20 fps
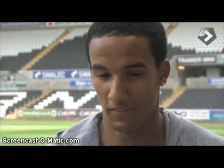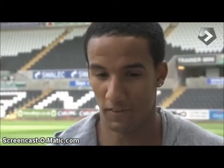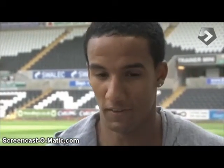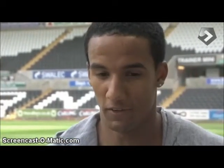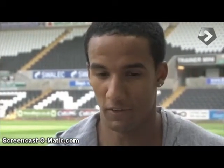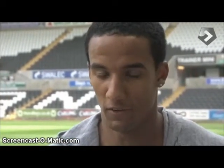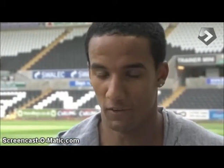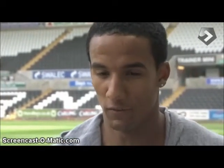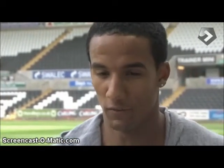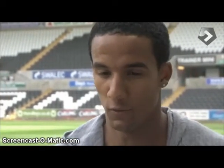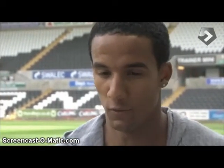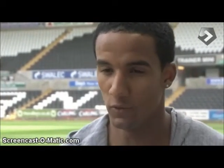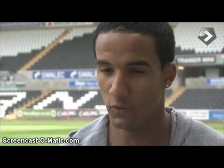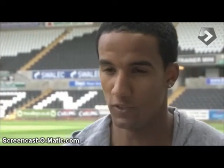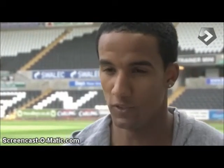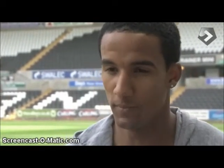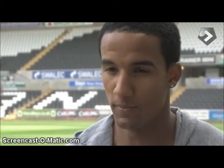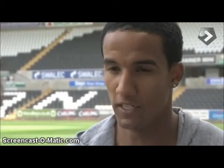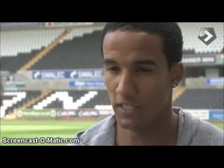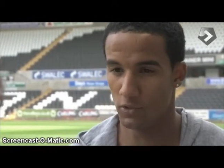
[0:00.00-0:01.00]
feet on the floor
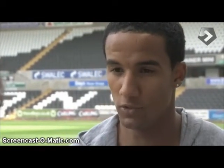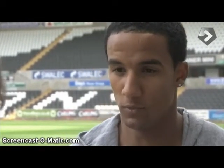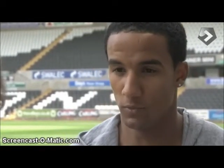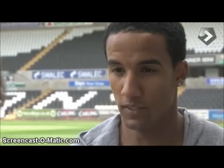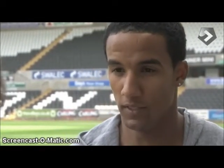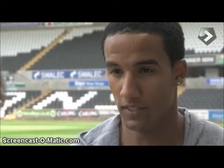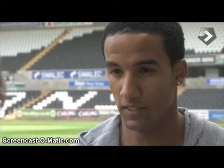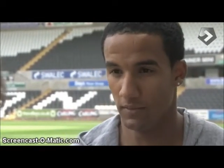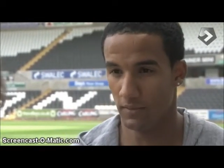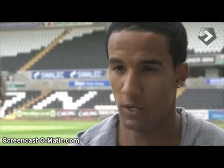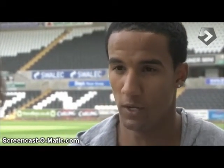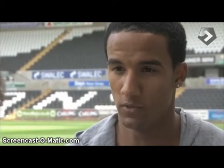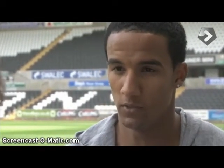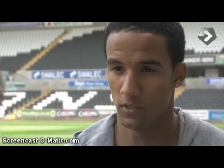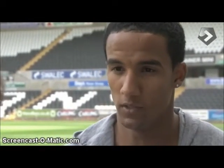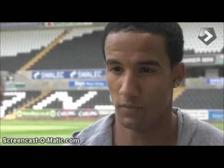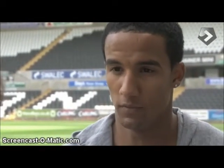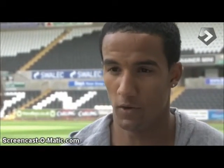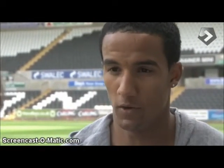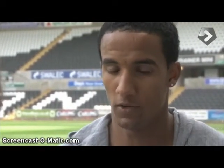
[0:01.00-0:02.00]
and to make sure we go
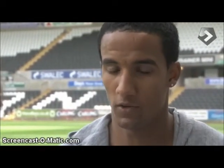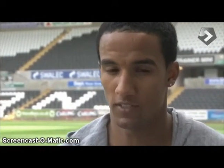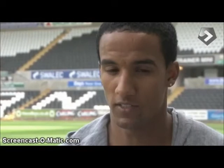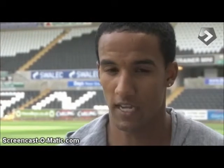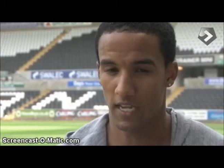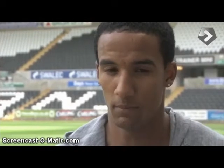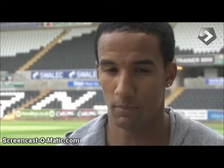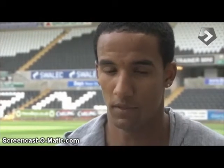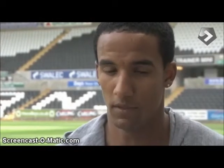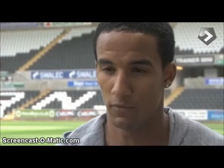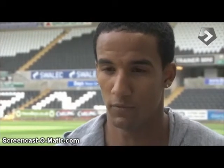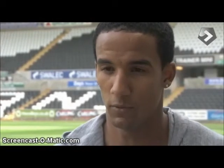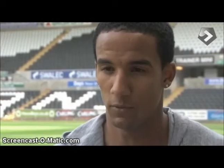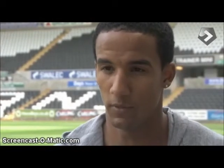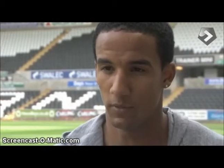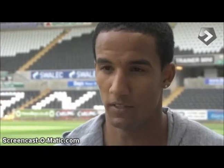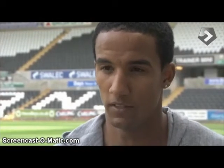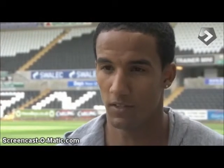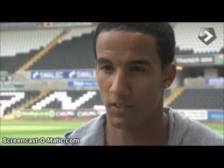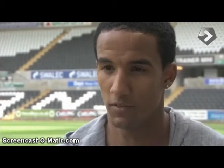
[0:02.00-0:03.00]
into the Forest game before
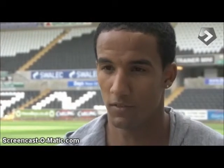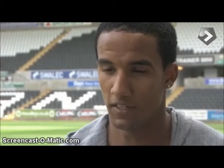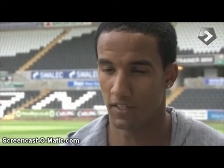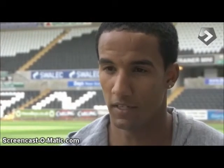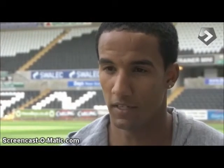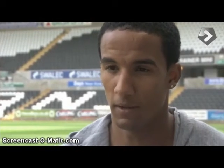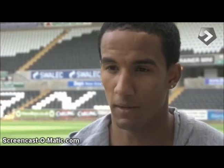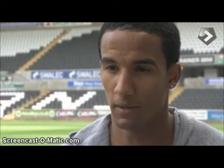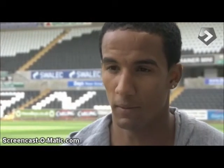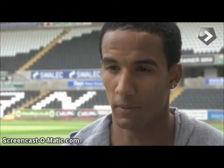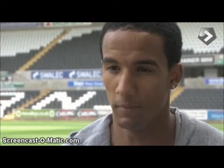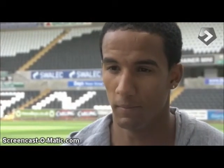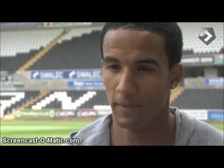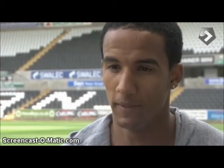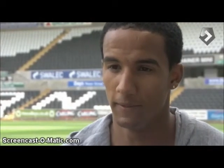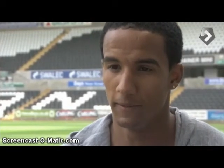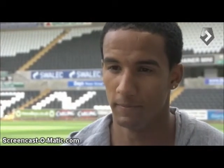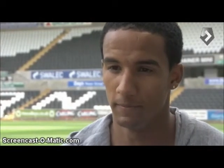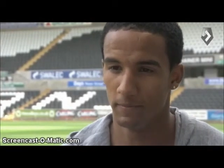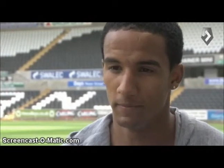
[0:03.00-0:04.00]
we start thinking about
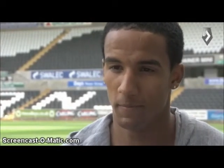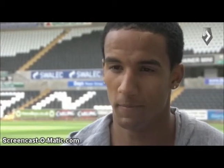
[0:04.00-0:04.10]
Wembley.